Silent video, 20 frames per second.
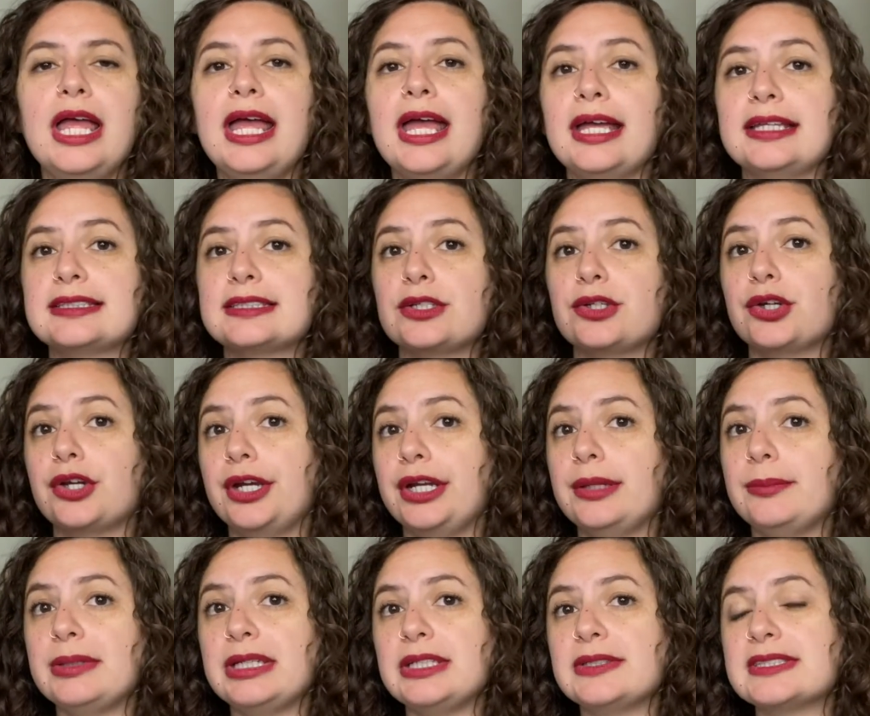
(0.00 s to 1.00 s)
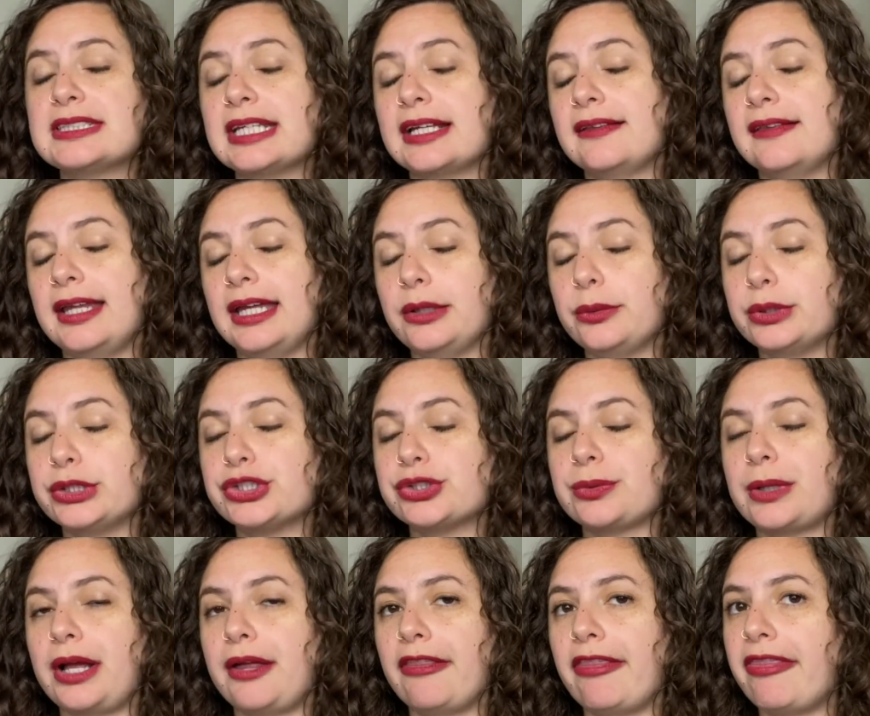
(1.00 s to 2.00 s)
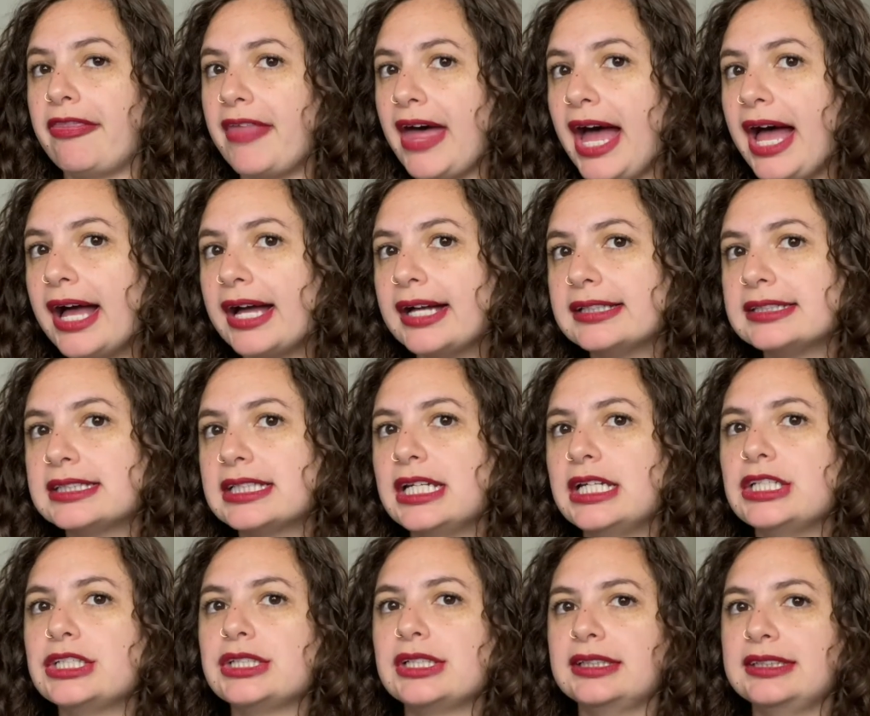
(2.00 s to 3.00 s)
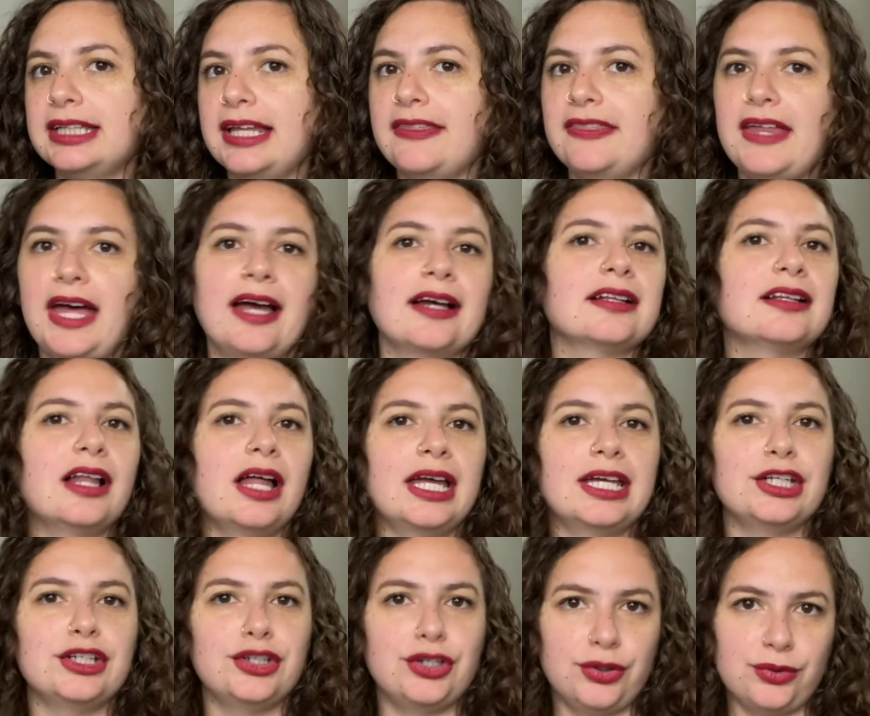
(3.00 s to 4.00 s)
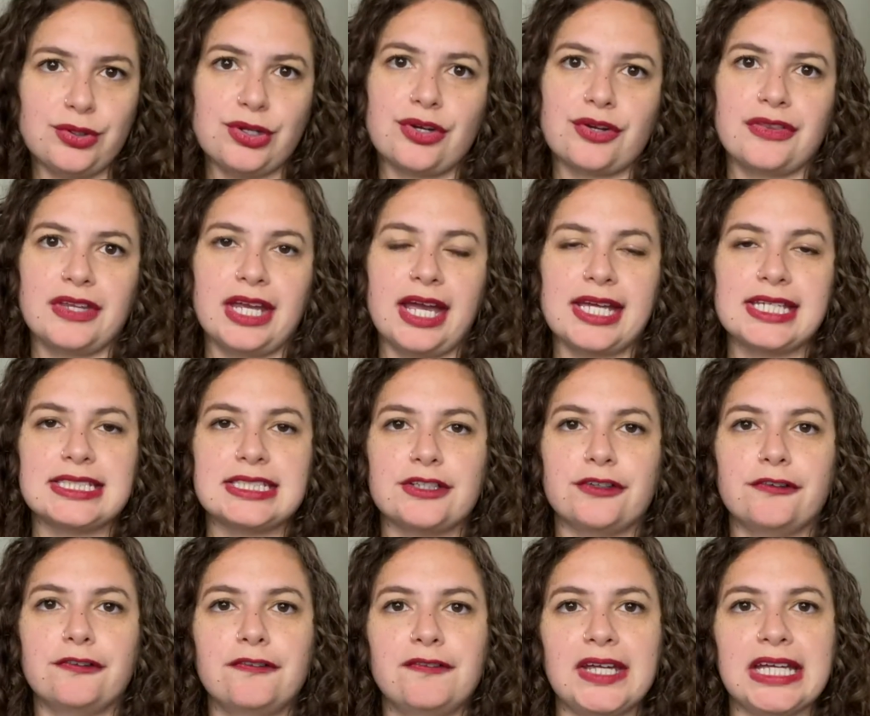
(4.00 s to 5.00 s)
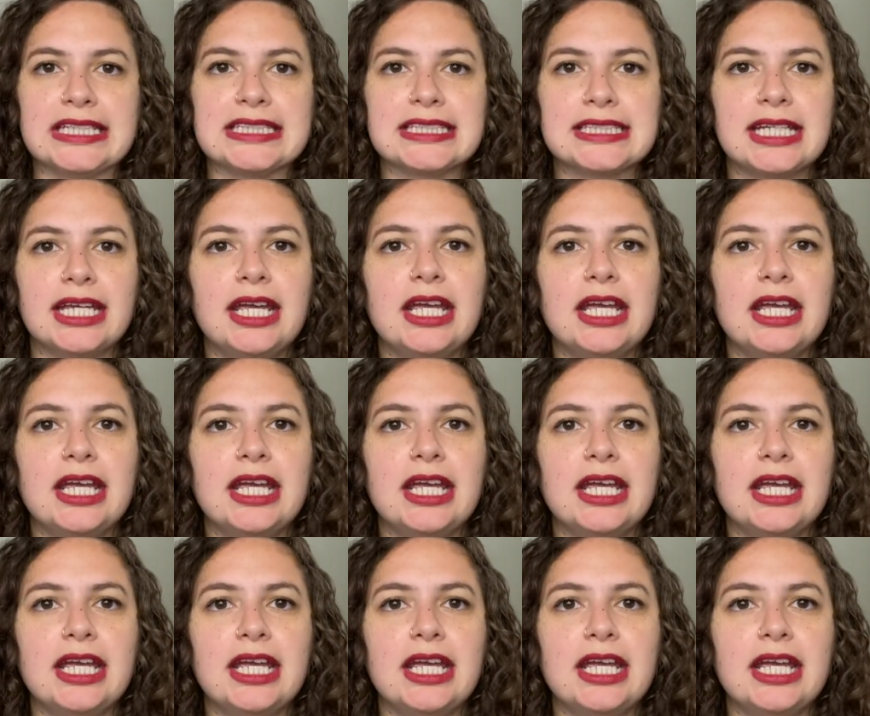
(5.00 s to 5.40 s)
And so you're going to be using language around that to let that client know you're the ideal fit.